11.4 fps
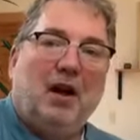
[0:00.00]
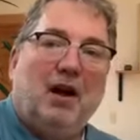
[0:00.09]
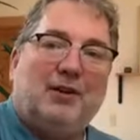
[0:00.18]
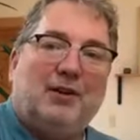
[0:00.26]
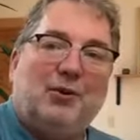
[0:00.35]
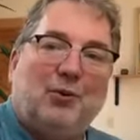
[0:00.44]

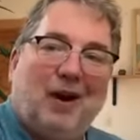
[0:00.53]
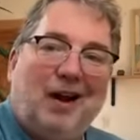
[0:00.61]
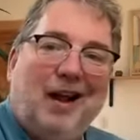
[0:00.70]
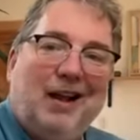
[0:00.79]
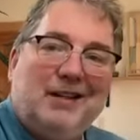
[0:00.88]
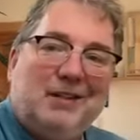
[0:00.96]

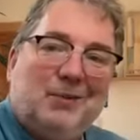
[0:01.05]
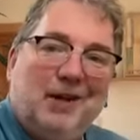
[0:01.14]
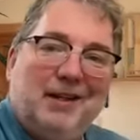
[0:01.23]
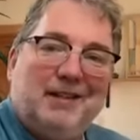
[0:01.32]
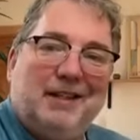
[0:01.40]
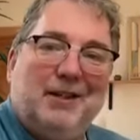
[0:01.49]
Across?
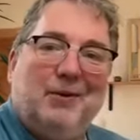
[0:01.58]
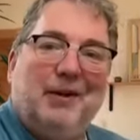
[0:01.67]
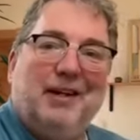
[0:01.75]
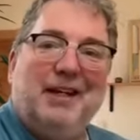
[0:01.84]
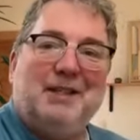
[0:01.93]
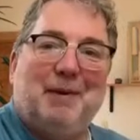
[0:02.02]
What is he
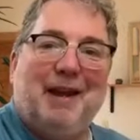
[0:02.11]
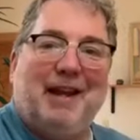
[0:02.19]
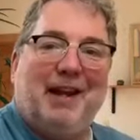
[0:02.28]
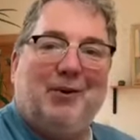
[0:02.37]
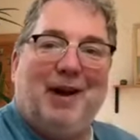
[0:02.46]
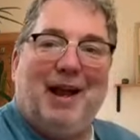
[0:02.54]
doing? He's
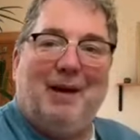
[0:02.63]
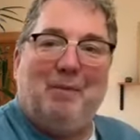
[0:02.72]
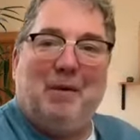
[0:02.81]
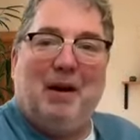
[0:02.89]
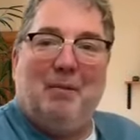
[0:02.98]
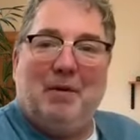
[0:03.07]
making crap
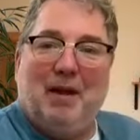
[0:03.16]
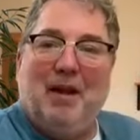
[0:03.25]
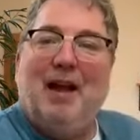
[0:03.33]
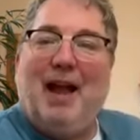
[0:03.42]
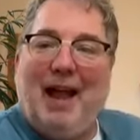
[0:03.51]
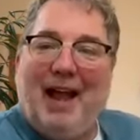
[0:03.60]
up.
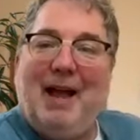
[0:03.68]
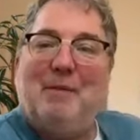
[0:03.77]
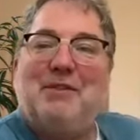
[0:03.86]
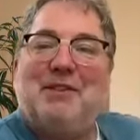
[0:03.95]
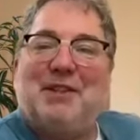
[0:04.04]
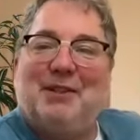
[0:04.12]

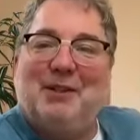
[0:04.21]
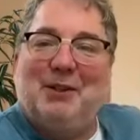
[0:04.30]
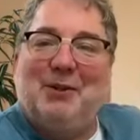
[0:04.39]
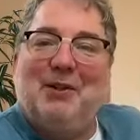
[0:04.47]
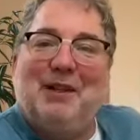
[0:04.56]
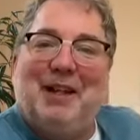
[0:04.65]

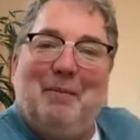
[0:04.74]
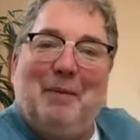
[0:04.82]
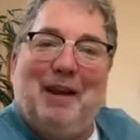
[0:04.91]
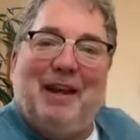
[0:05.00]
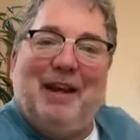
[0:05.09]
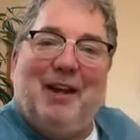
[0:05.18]
Absolutely, I'm
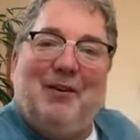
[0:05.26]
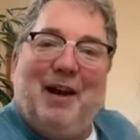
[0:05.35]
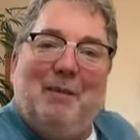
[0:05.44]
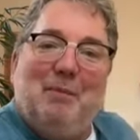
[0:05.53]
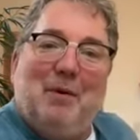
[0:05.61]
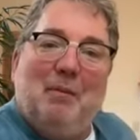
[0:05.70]
making
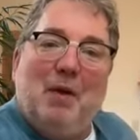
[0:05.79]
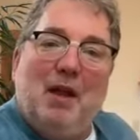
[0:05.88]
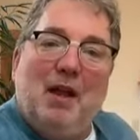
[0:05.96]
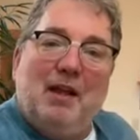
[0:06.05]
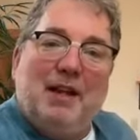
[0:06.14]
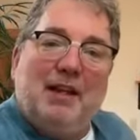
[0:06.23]
crap up.
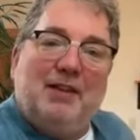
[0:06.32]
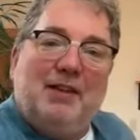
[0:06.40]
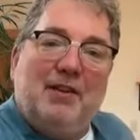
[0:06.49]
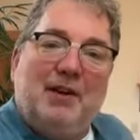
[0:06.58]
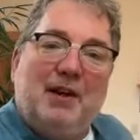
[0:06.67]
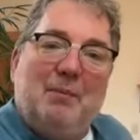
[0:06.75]
Take the
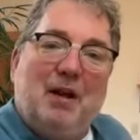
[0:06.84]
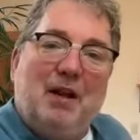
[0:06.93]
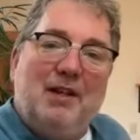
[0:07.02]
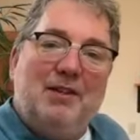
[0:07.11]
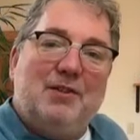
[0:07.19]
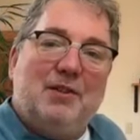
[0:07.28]
other arm
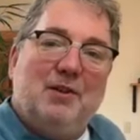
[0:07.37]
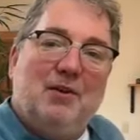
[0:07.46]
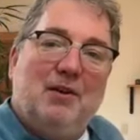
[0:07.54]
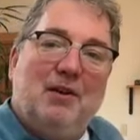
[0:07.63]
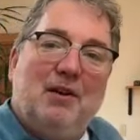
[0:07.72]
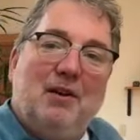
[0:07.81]
behind you.
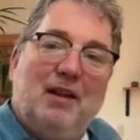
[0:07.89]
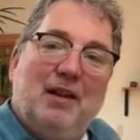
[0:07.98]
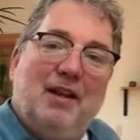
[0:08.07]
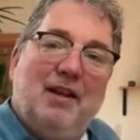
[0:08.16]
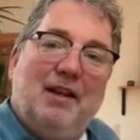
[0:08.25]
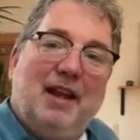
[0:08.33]

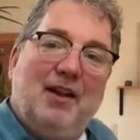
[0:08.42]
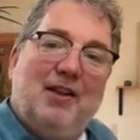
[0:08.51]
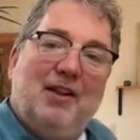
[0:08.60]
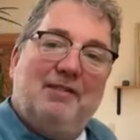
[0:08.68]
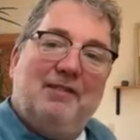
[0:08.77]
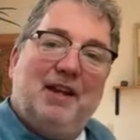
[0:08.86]
Inhale,
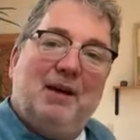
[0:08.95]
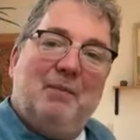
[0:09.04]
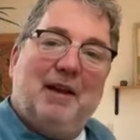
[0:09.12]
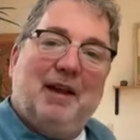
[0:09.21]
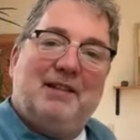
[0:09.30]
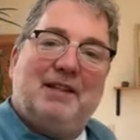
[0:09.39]
lift up.
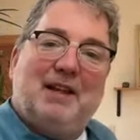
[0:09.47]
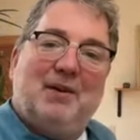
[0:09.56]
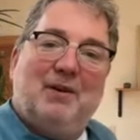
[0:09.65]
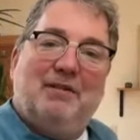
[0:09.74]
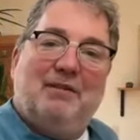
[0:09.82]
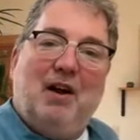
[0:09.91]
Exhale,
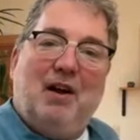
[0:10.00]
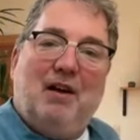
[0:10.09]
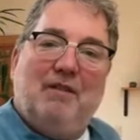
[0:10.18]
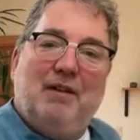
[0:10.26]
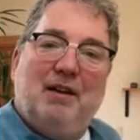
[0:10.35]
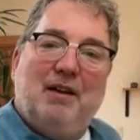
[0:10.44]

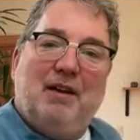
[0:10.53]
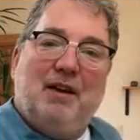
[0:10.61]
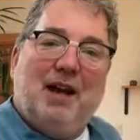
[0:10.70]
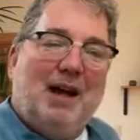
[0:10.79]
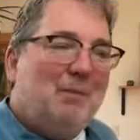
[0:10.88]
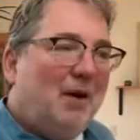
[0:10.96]
revolve.
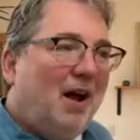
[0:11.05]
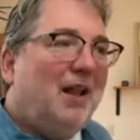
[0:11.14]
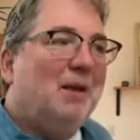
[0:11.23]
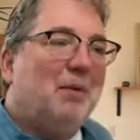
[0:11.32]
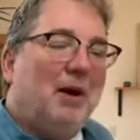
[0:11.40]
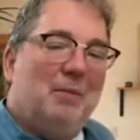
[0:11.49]
I'm
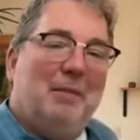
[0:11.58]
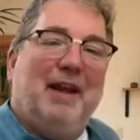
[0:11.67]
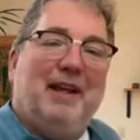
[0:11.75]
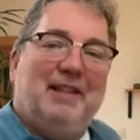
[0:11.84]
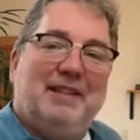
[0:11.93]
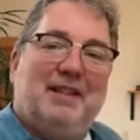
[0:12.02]
all about
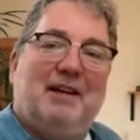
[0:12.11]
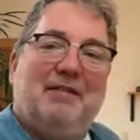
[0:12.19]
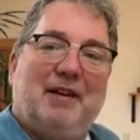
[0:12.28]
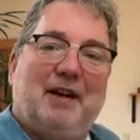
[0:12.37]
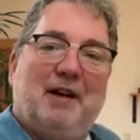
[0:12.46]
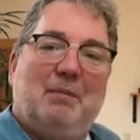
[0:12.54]
making
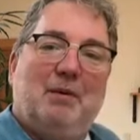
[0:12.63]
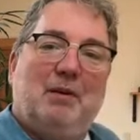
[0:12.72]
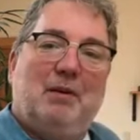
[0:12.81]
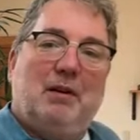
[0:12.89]
stuff up.